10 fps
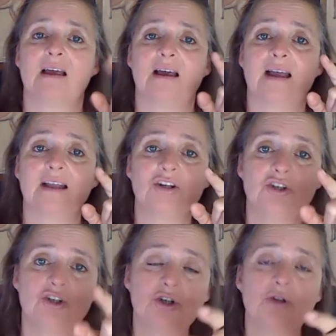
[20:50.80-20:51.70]
And
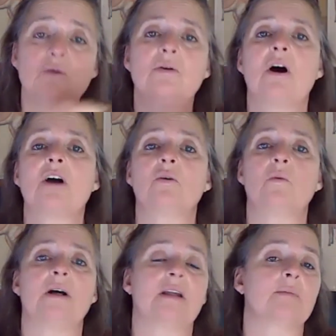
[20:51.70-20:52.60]
you are the
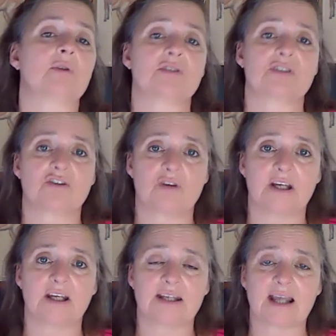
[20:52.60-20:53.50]
one I'm
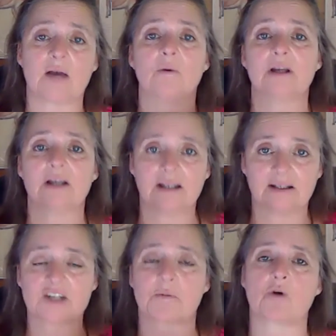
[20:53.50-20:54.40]
concentrating now in
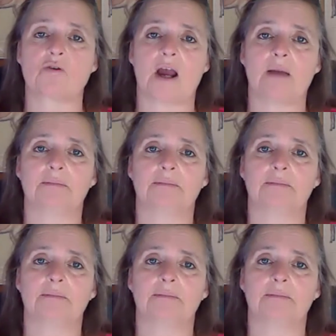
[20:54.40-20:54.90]
this program.